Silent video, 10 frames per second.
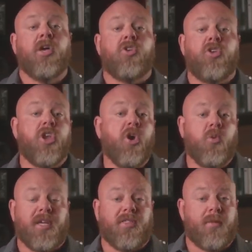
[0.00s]

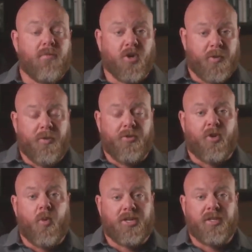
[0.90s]
knowing that most people that
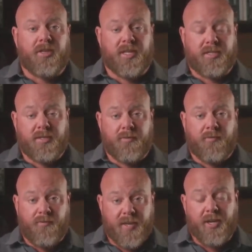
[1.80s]
are watching this
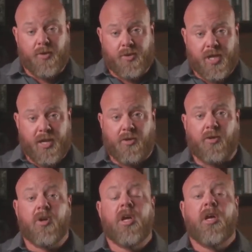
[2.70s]
video channel